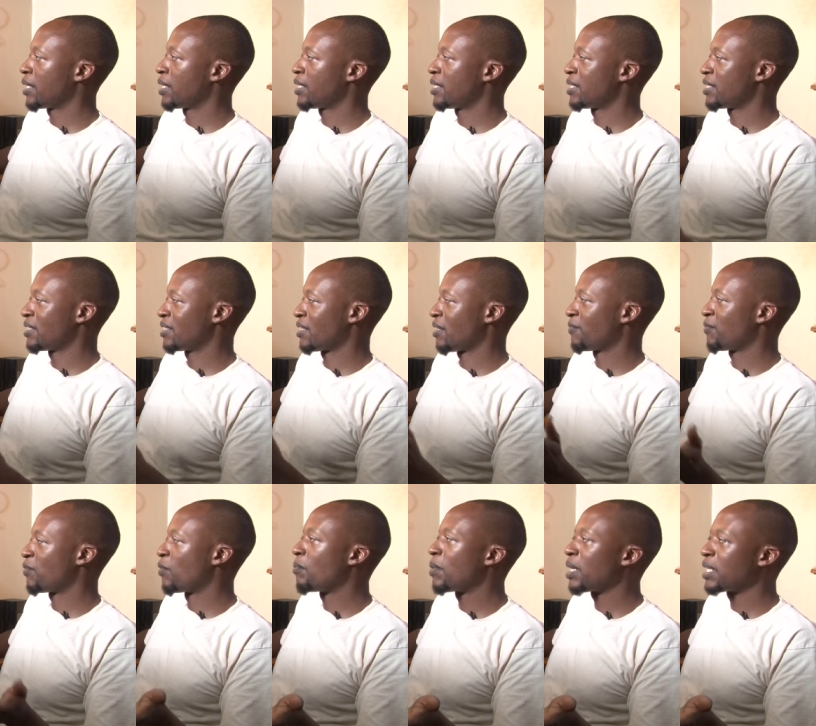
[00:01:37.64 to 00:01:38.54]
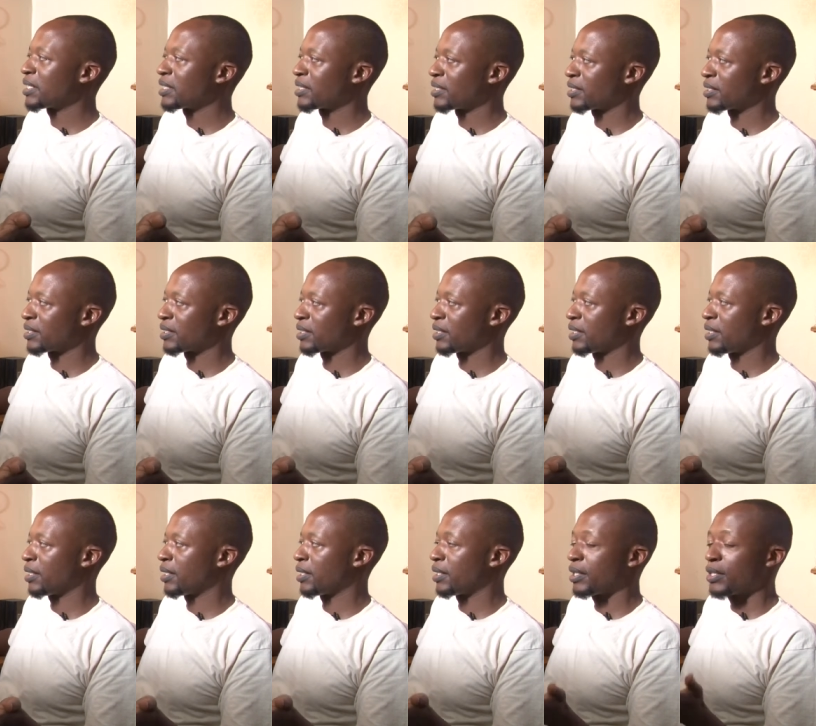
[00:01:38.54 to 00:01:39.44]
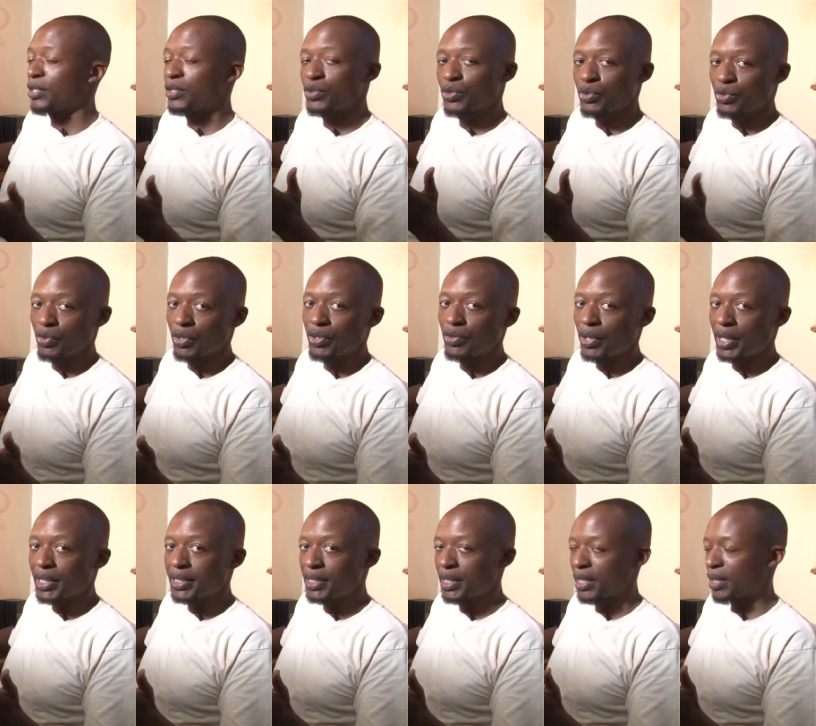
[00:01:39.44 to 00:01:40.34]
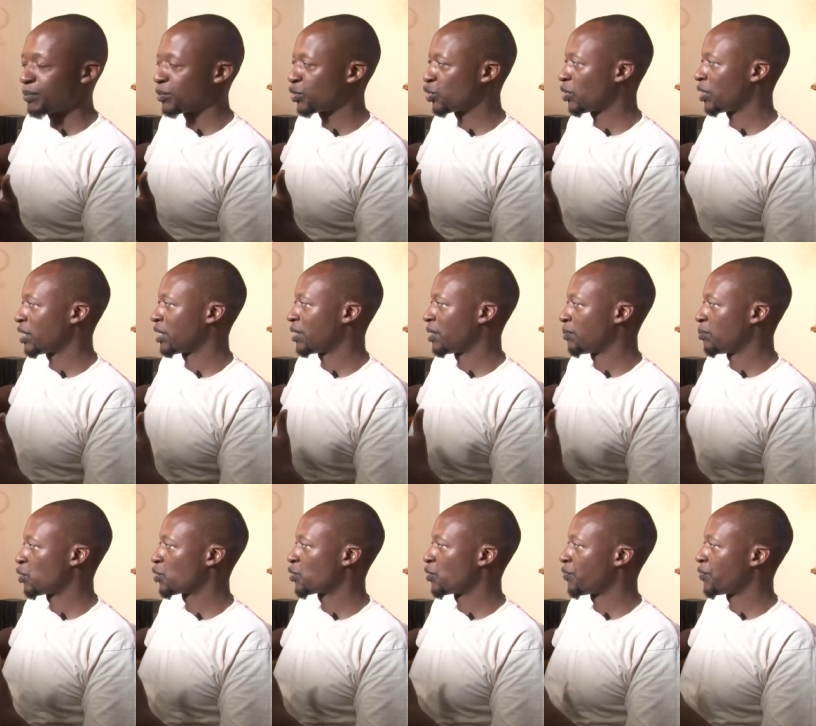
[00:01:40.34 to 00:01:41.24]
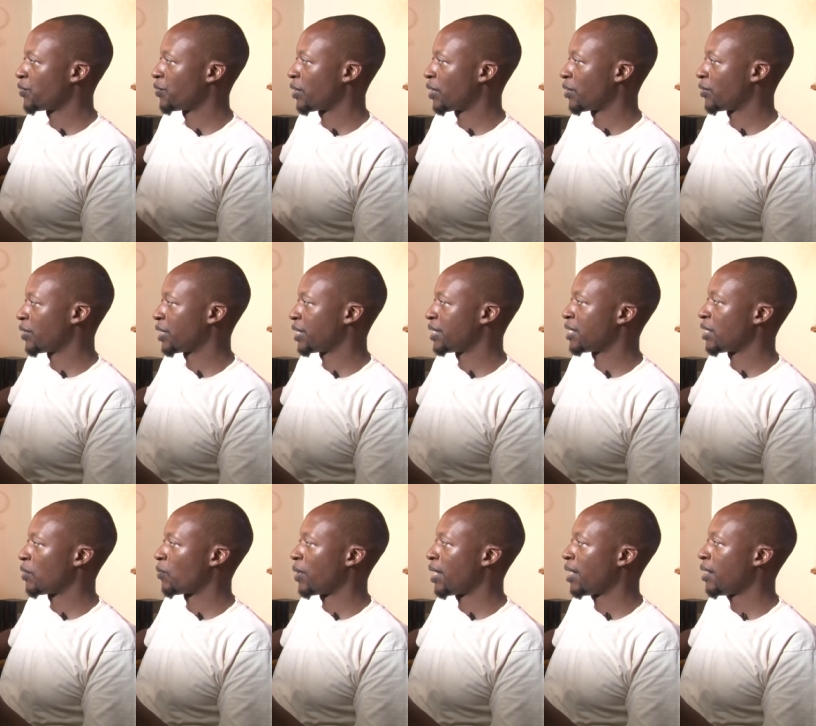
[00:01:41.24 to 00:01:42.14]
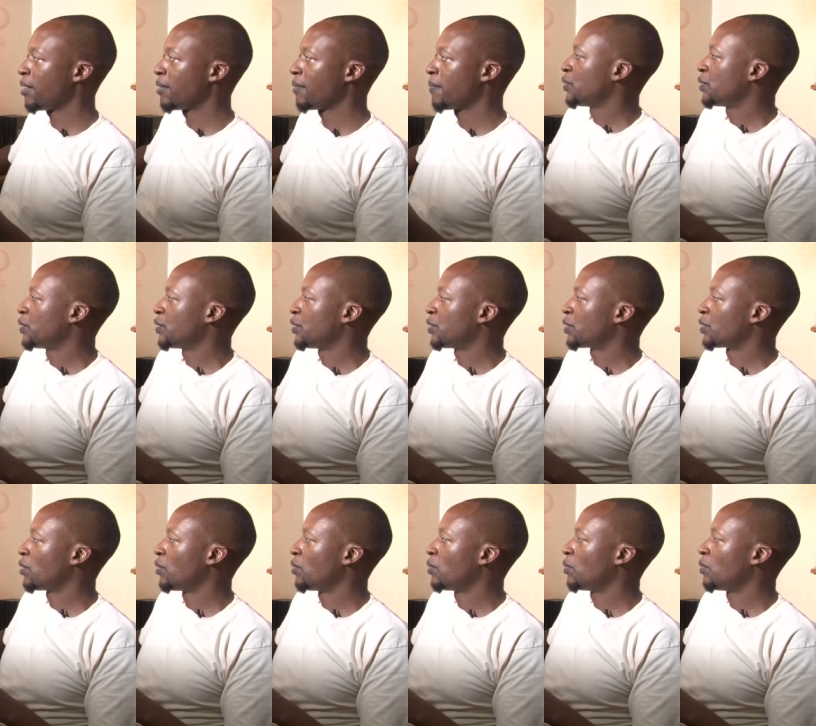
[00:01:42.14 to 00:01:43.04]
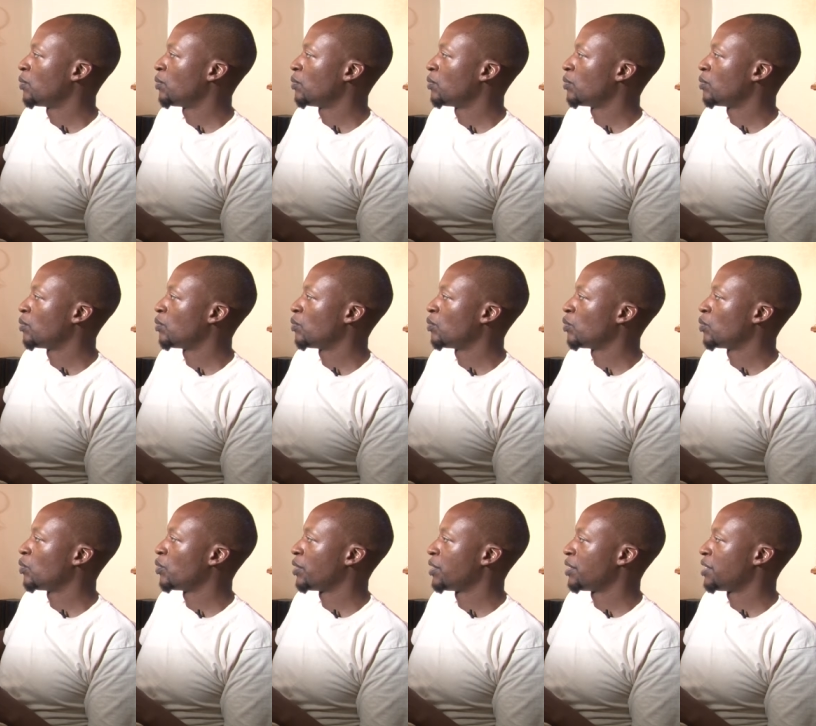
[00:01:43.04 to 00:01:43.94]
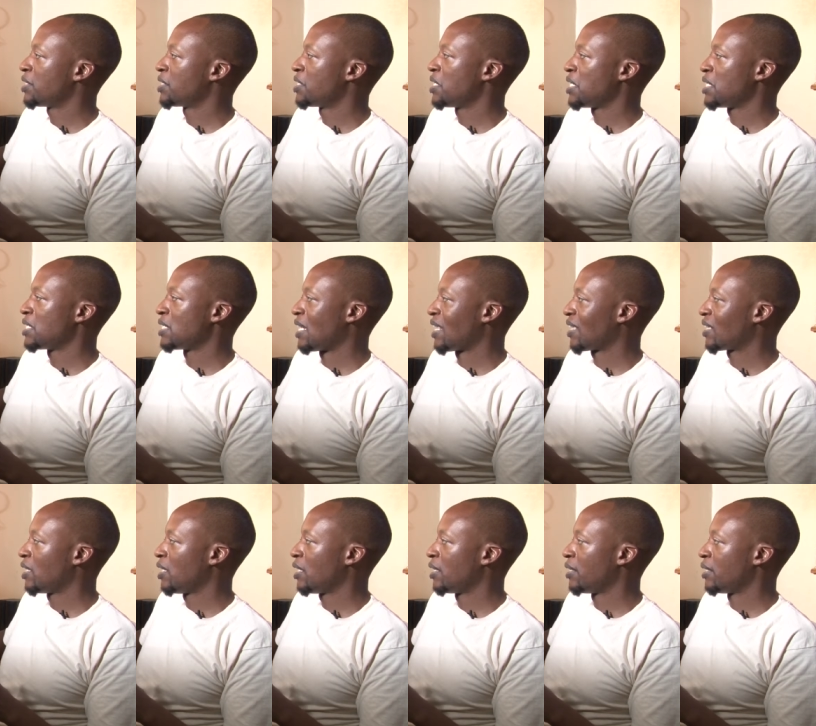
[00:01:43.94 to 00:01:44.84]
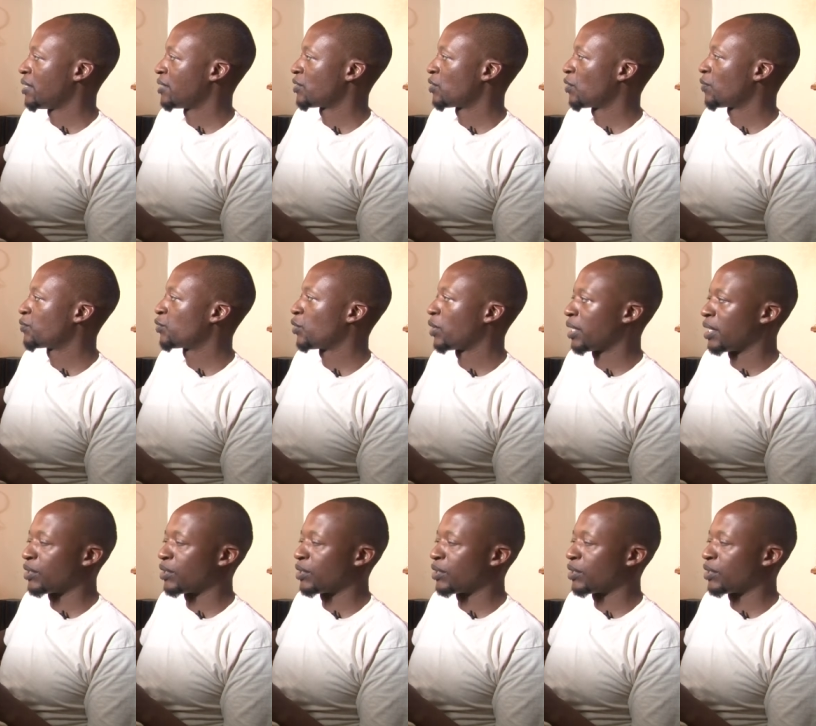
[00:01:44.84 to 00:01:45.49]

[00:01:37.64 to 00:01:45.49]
There's a format to screenwriting. I'm sure most of you are already aware. So these days, luckily, there's software